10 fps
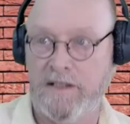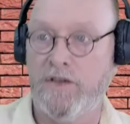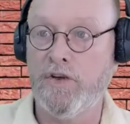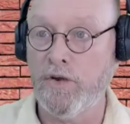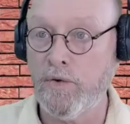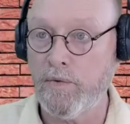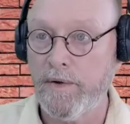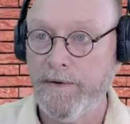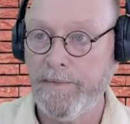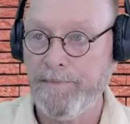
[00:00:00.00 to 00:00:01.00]
due,
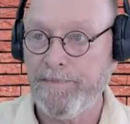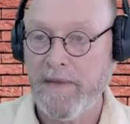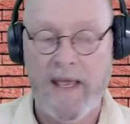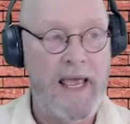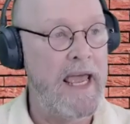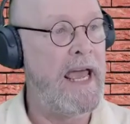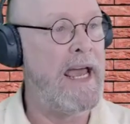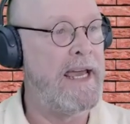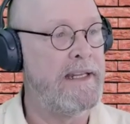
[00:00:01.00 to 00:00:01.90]
and